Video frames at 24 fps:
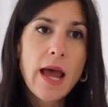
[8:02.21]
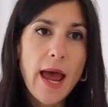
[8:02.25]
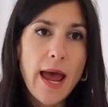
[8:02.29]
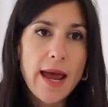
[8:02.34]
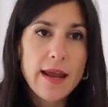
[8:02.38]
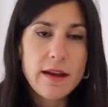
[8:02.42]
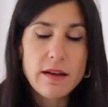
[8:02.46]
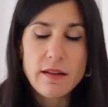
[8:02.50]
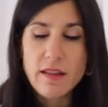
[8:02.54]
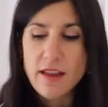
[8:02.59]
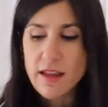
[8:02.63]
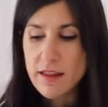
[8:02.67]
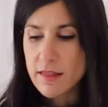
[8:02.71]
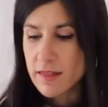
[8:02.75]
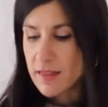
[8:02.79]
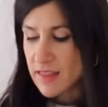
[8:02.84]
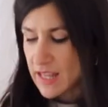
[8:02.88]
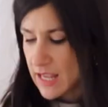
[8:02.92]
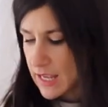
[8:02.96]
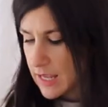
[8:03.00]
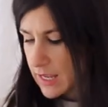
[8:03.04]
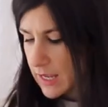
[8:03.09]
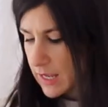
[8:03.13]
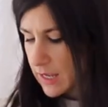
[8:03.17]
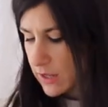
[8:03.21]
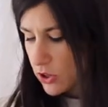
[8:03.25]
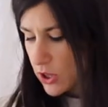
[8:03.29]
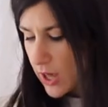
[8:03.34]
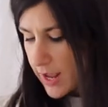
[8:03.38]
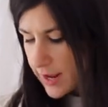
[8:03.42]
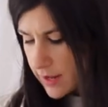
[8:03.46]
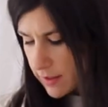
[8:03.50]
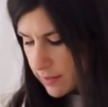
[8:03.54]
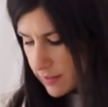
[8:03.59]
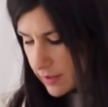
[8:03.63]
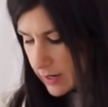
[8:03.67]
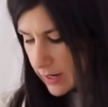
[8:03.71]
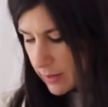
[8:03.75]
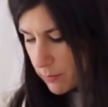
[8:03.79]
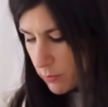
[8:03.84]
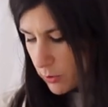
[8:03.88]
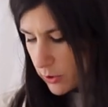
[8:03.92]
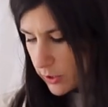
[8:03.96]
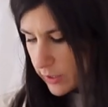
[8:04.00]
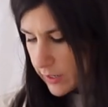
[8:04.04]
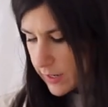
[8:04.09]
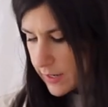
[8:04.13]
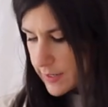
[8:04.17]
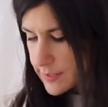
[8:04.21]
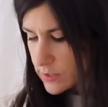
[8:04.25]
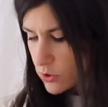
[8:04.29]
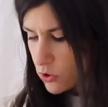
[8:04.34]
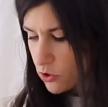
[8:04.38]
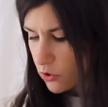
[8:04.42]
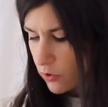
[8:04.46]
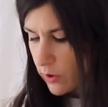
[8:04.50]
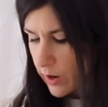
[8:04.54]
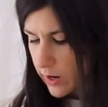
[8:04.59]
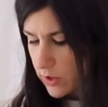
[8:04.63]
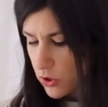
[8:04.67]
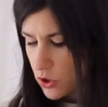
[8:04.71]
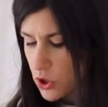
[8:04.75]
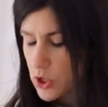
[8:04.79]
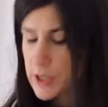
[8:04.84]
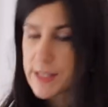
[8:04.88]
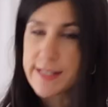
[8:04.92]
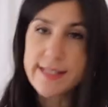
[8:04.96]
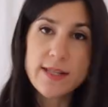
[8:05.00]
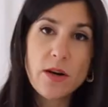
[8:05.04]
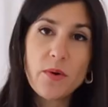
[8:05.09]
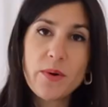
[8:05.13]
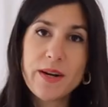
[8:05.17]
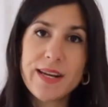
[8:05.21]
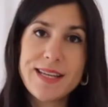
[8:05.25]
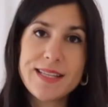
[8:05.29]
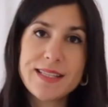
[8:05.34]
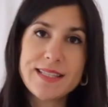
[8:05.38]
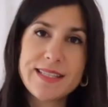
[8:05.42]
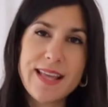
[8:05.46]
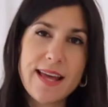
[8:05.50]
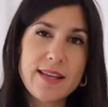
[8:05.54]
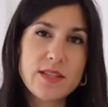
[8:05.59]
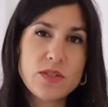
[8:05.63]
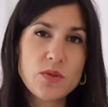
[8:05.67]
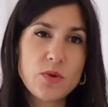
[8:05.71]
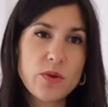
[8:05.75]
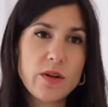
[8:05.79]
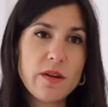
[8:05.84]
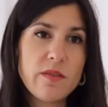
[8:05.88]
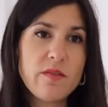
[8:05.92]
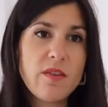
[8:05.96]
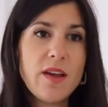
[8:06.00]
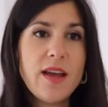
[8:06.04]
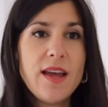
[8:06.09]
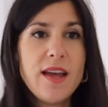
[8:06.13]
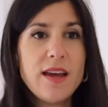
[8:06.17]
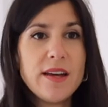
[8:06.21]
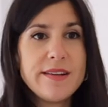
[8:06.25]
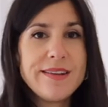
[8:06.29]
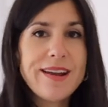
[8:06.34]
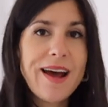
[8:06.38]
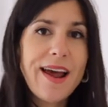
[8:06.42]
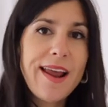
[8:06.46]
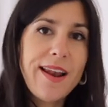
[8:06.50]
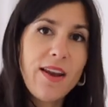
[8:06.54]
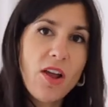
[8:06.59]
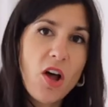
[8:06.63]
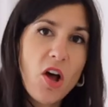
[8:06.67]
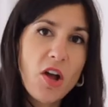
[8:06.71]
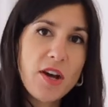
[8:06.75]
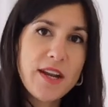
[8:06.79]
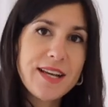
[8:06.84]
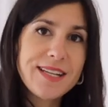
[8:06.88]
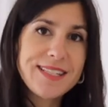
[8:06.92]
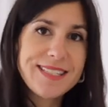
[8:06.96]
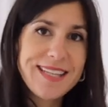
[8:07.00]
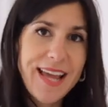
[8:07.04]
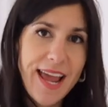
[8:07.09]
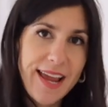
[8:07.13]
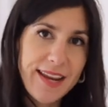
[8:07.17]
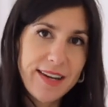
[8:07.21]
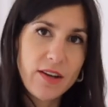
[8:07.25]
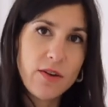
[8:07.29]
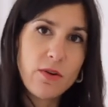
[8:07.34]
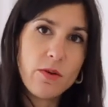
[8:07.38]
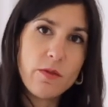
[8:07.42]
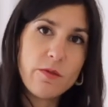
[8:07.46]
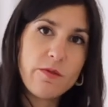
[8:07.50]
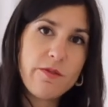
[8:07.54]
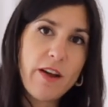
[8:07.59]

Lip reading: And then the jacket that I'm wearing is a trench, so it is that sort of nylon technical